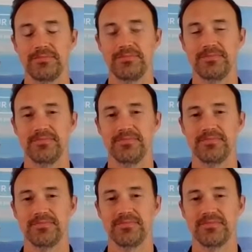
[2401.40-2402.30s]

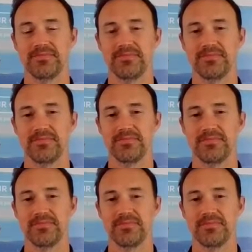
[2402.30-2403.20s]

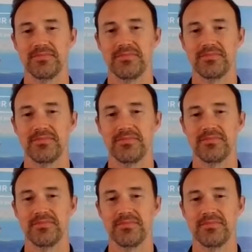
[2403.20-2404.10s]

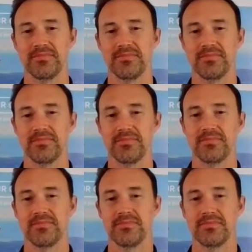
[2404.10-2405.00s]

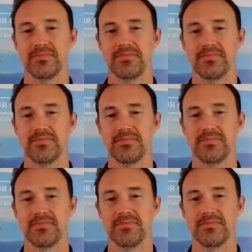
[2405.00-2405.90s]

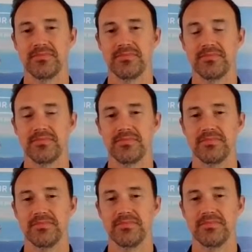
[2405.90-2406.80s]

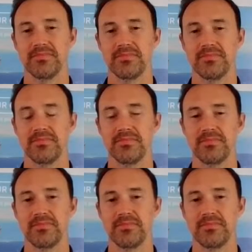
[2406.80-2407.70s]

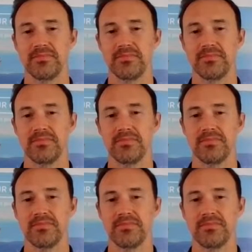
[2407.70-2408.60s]

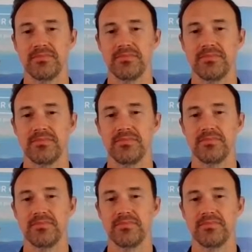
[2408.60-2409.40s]
No words are spoken by the person on screen.